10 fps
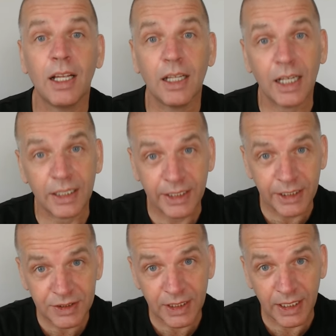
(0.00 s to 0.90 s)
And he
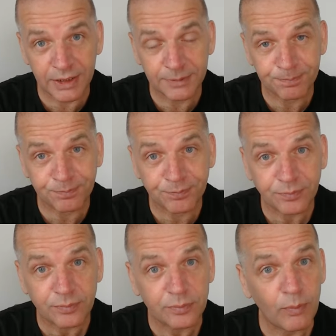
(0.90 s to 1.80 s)
said
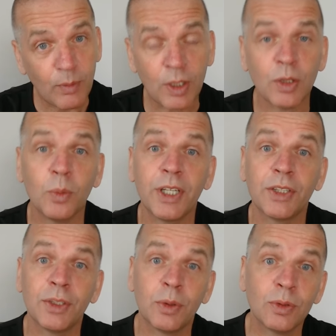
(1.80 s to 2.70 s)
that we could
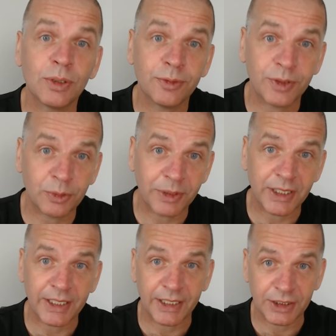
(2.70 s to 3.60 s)
do all the filming at
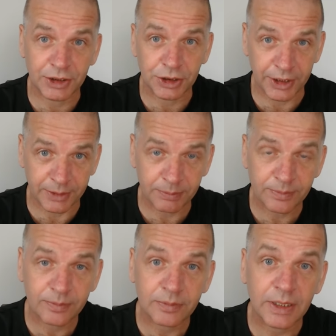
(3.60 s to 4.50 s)
his gym
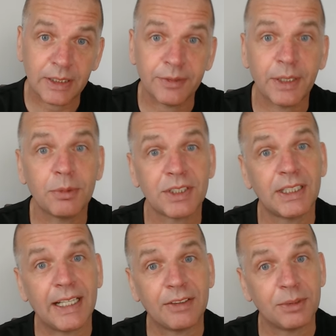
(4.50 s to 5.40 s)
if he was
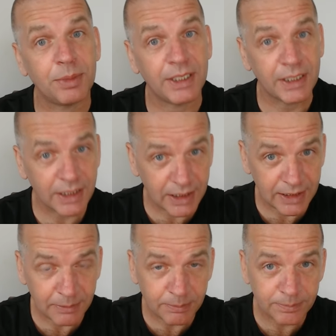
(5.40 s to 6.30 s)
allowed to be in the
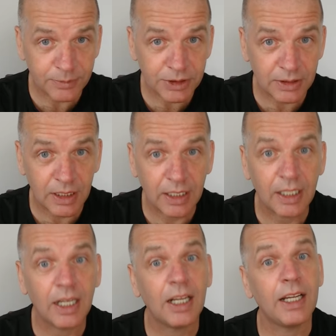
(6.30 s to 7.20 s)
clips,
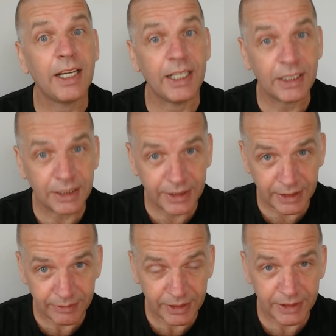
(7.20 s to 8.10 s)
in the
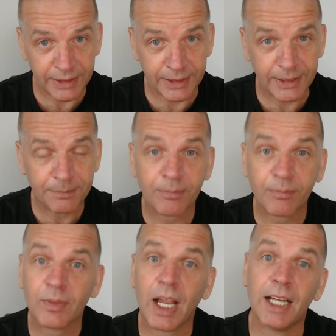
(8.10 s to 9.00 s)
DVD,
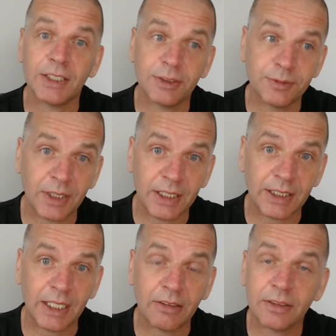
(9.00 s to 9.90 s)
and to find
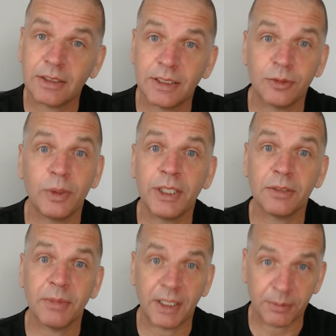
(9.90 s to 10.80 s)
out if we could
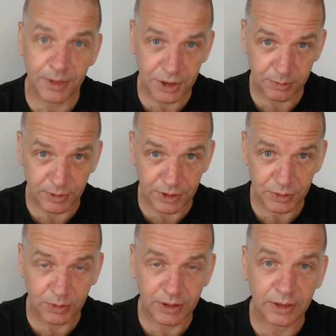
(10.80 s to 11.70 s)
make pressure points
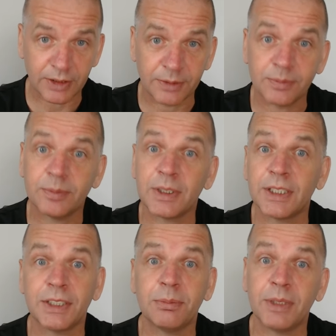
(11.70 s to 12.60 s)
work on him, because
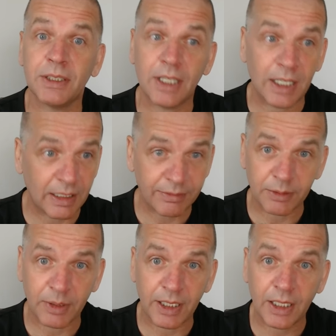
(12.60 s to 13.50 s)
he'd been
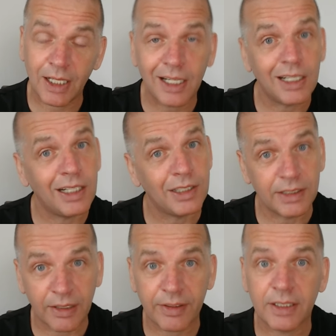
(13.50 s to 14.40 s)
everywhere and
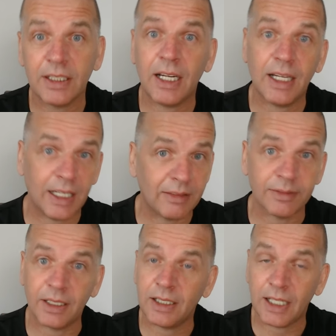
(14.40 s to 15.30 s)
nothing
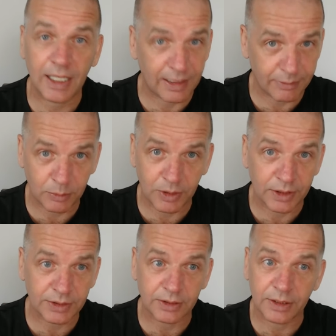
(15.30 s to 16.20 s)
ever, ever
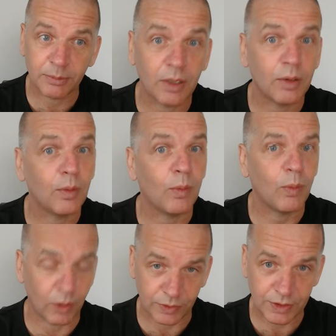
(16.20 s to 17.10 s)
worked on him
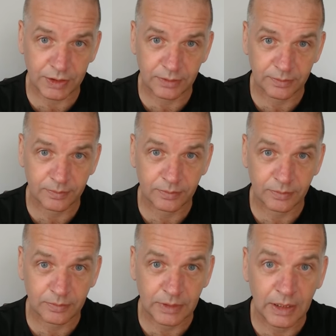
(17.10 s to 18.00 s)
once.
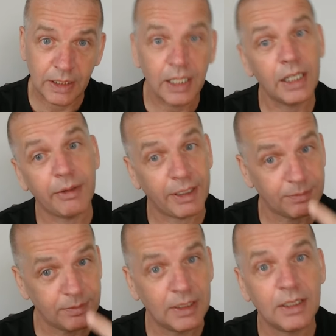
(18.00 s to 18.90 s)
Anyway,
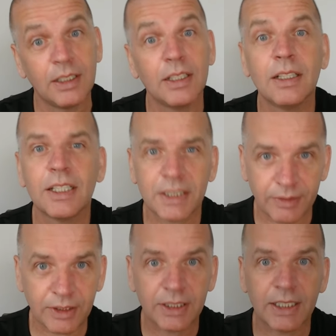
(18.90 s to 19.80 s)
let's have a
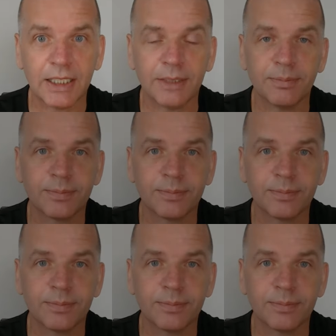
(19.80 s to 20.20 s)
look at the clip.